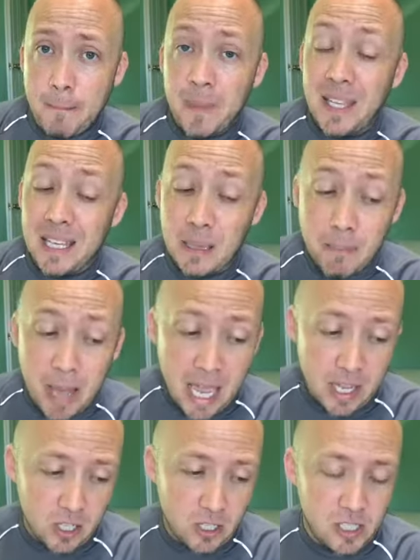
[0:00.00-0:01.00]
and it
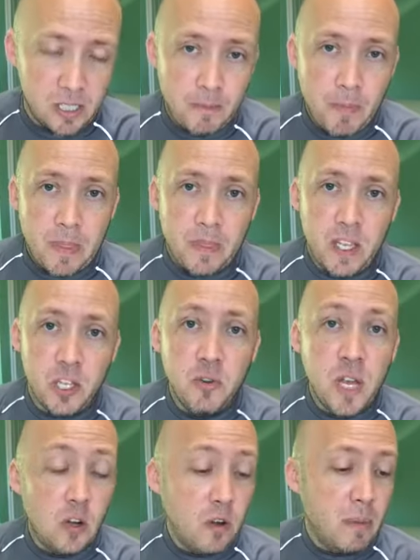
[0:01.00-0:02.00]
matters that you
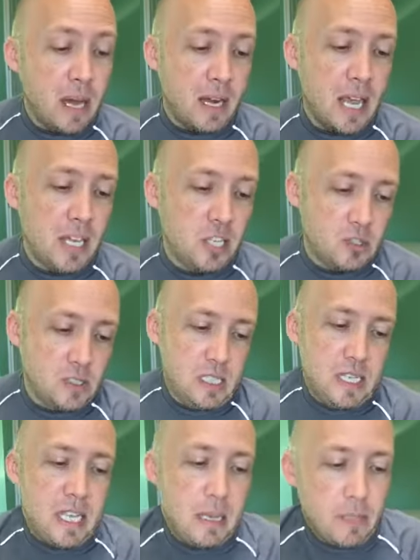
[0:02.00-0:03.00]
know about angels and
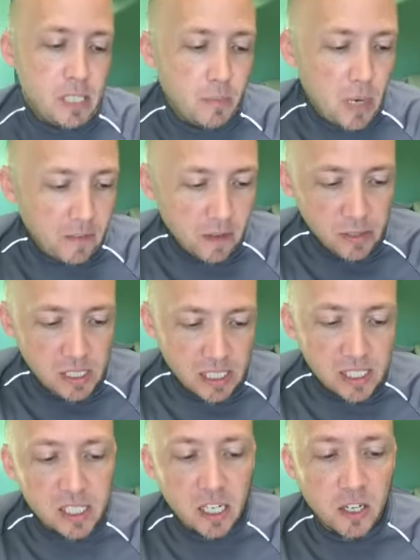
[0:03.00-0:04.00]
demons. Proverbs
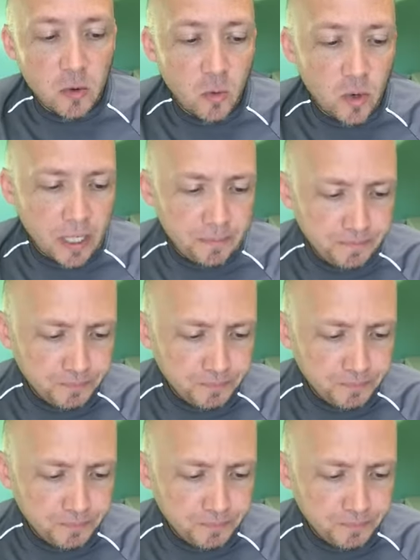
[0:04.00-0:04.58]
6:31.